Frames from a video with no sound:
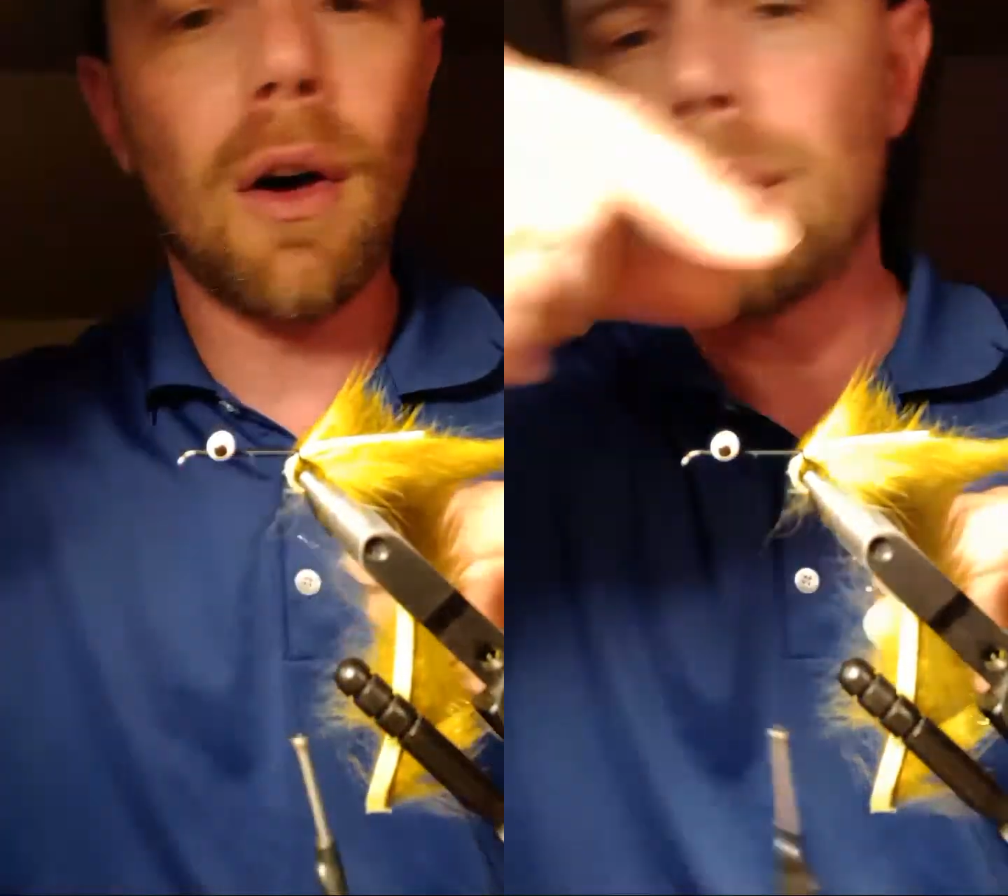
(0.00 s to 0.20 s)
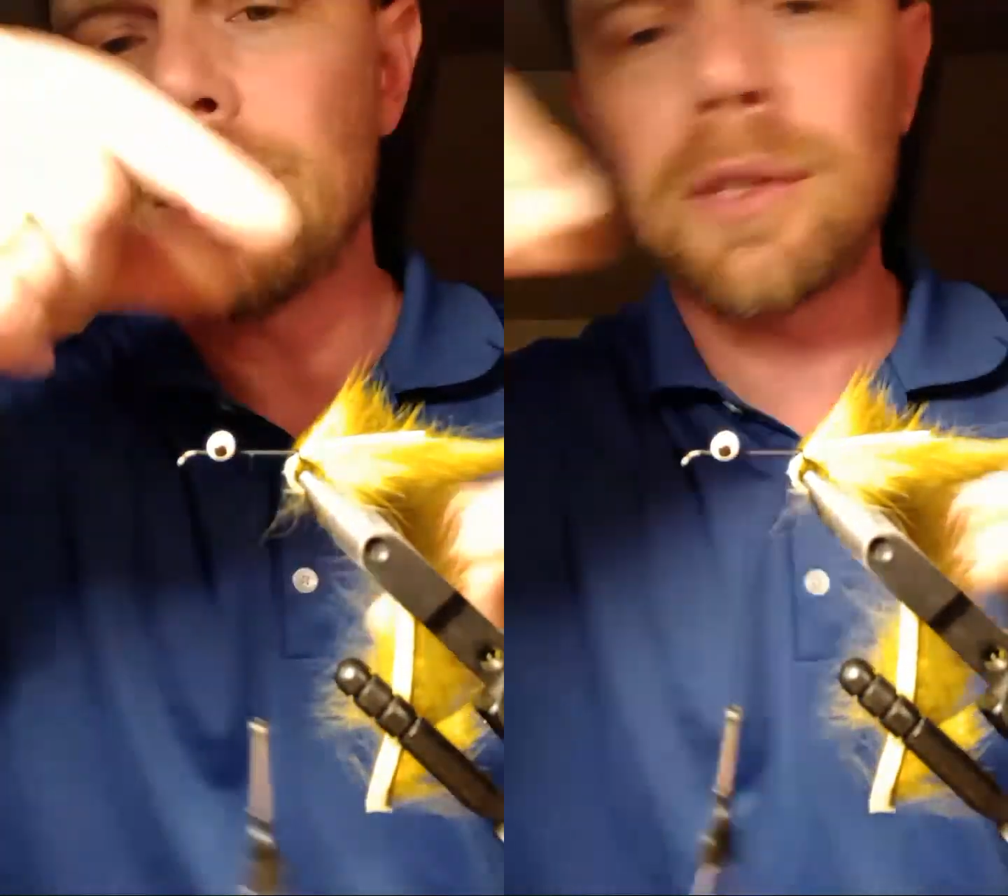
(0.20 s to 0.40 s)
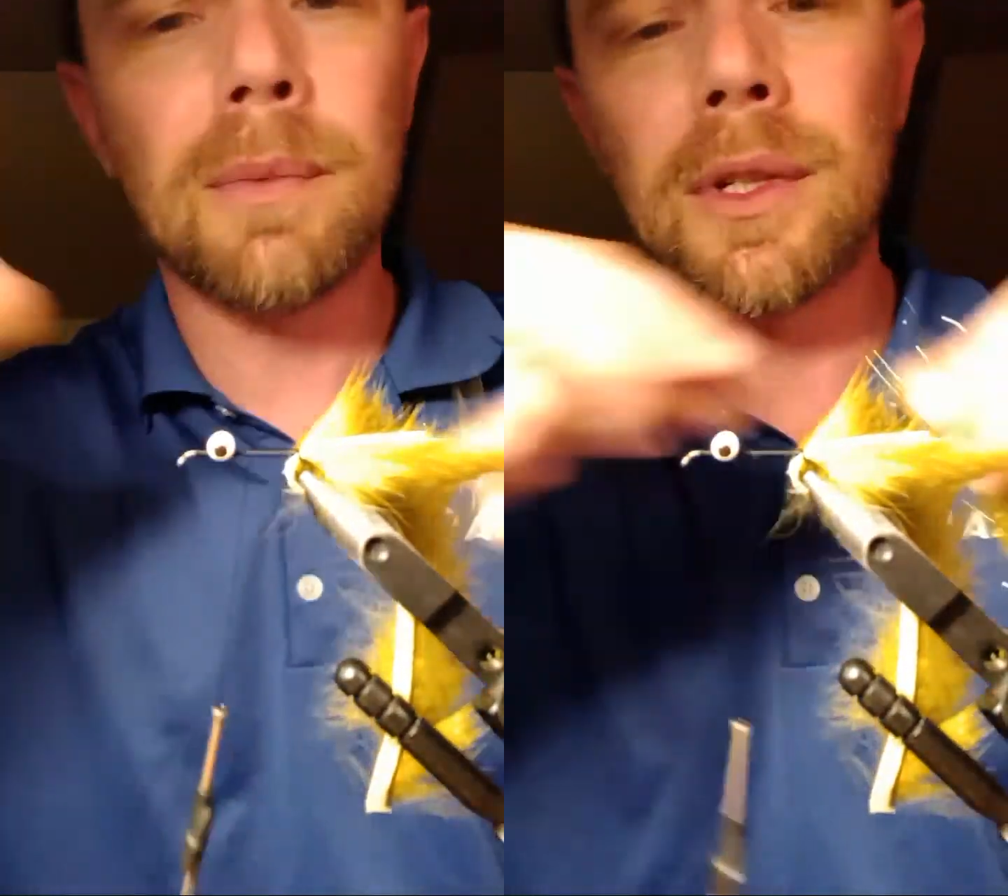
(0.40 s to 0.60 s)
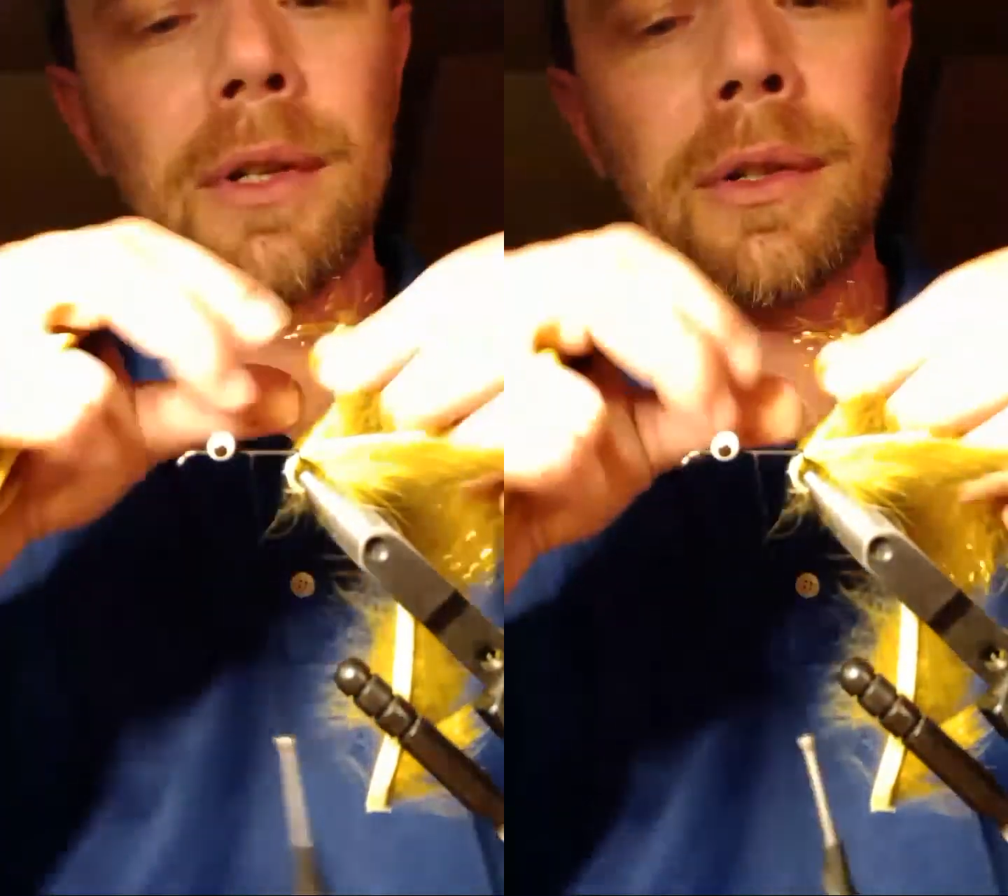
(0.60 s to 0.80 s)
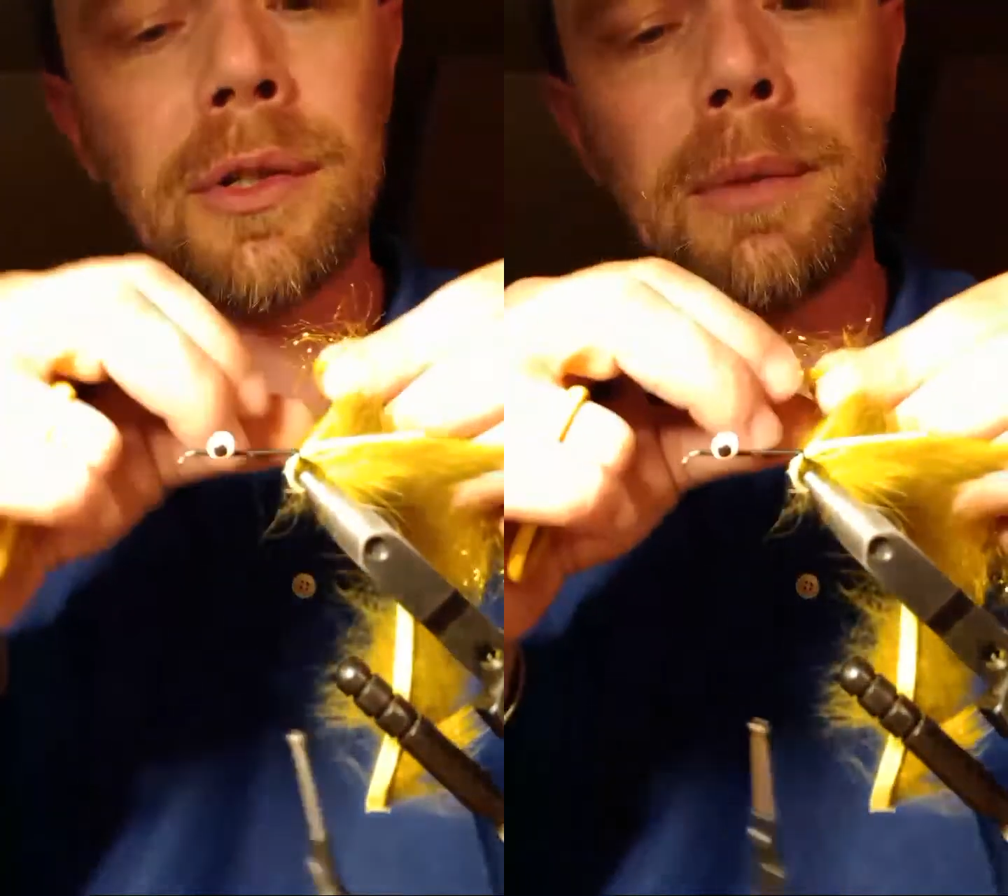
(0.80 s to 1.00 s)
these
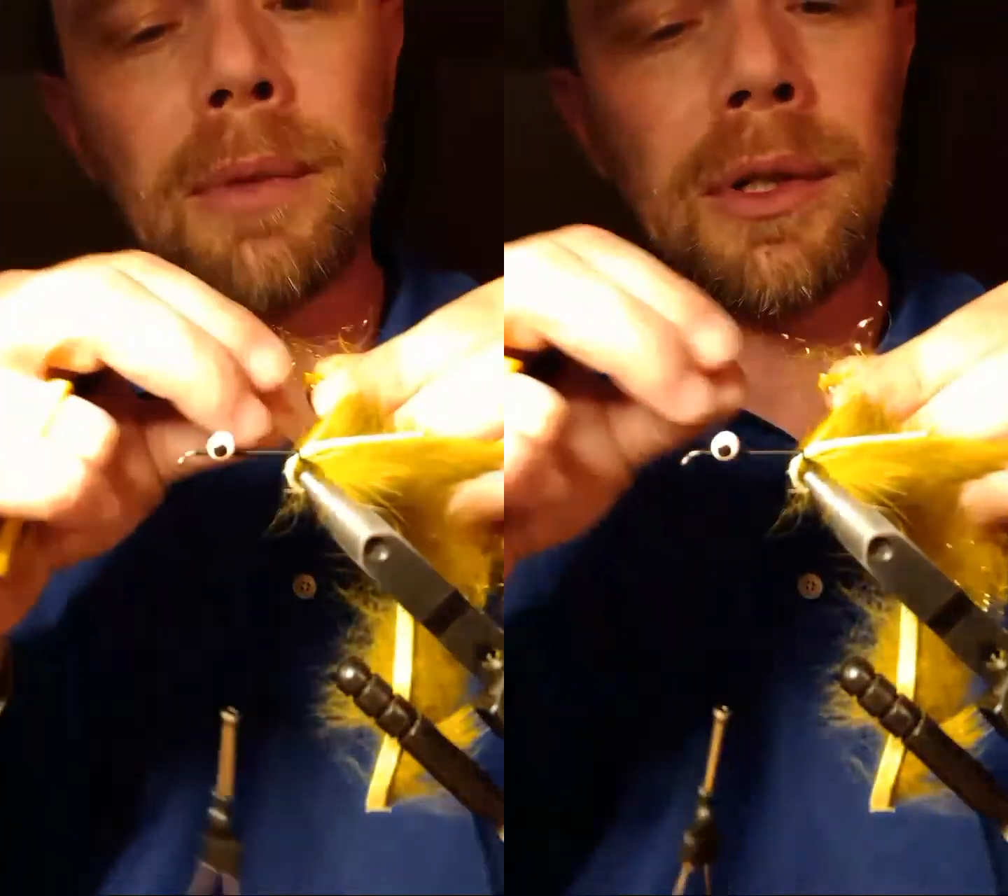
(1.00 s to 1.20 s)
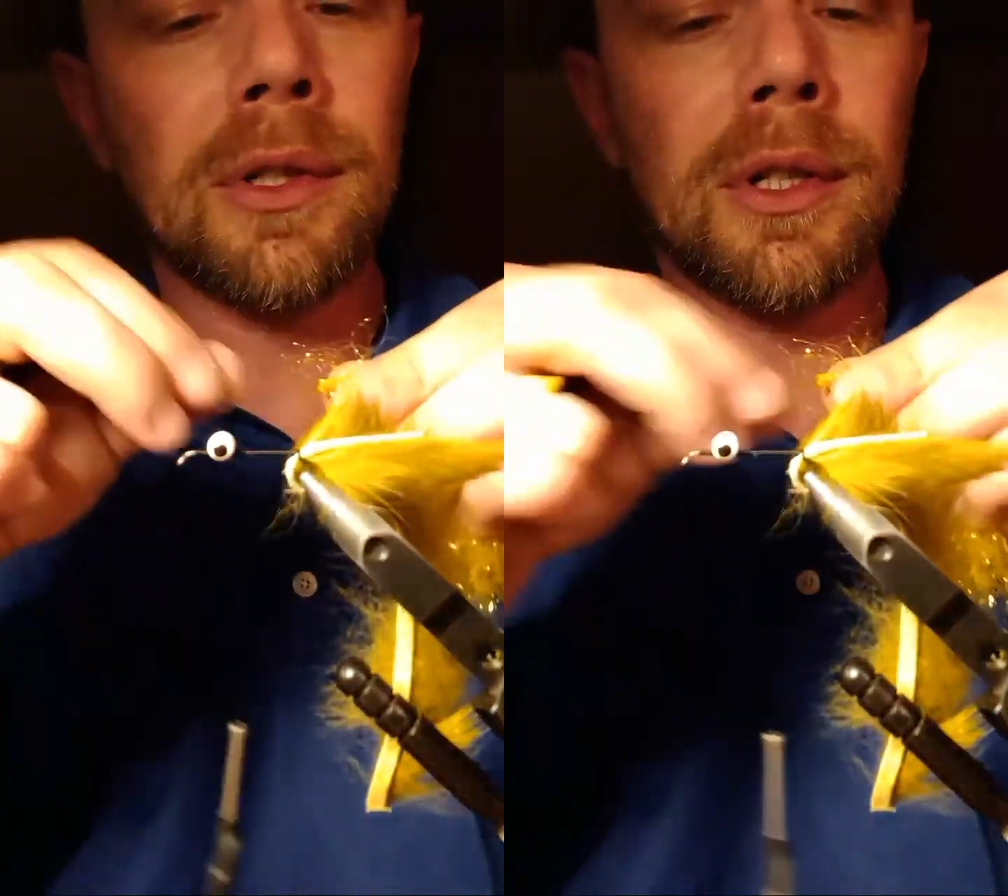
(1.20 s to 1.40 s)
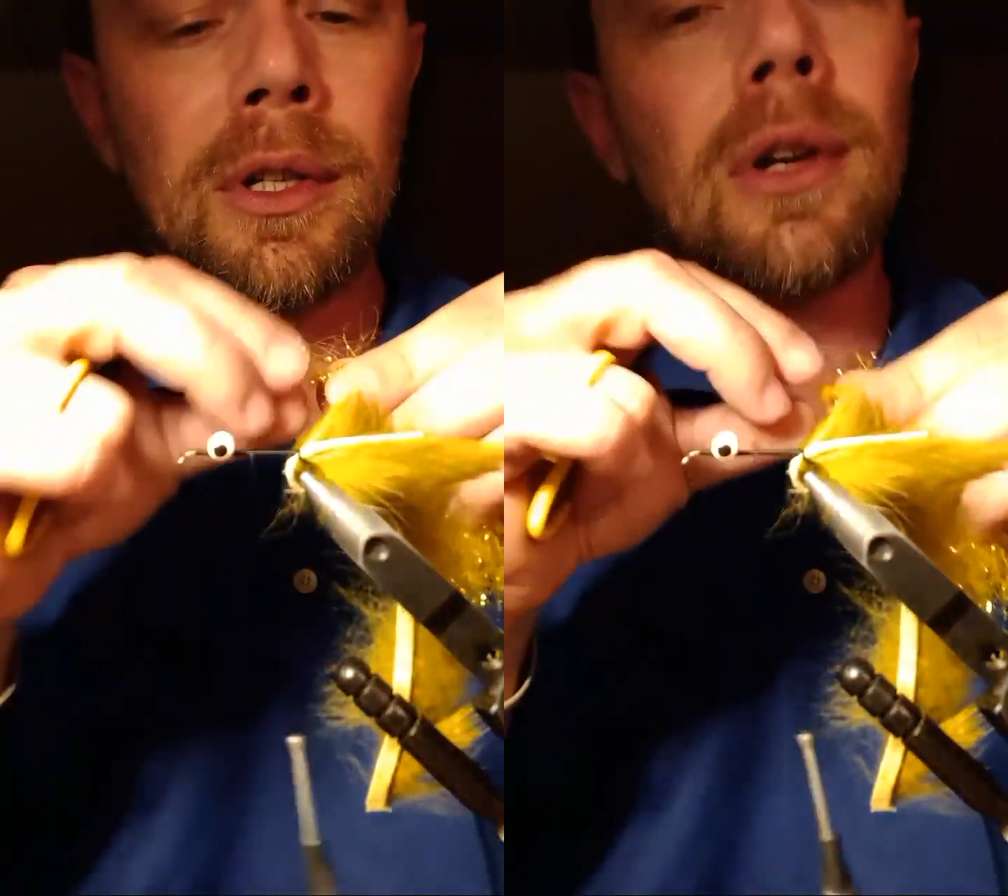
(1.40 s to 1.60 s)
materials I'm using,